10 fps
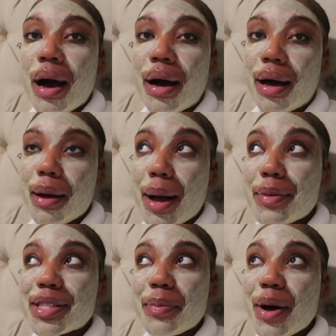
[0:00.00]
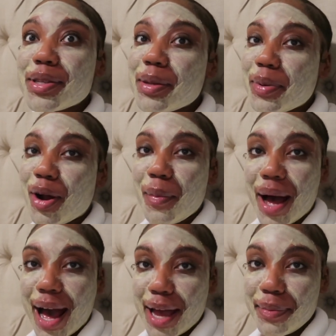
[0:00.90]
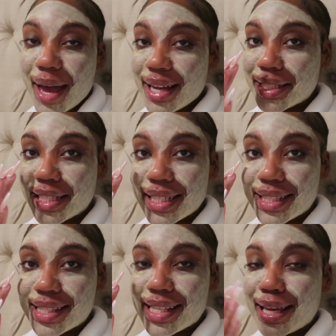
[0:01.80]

um, i was supposed to put on my eye patches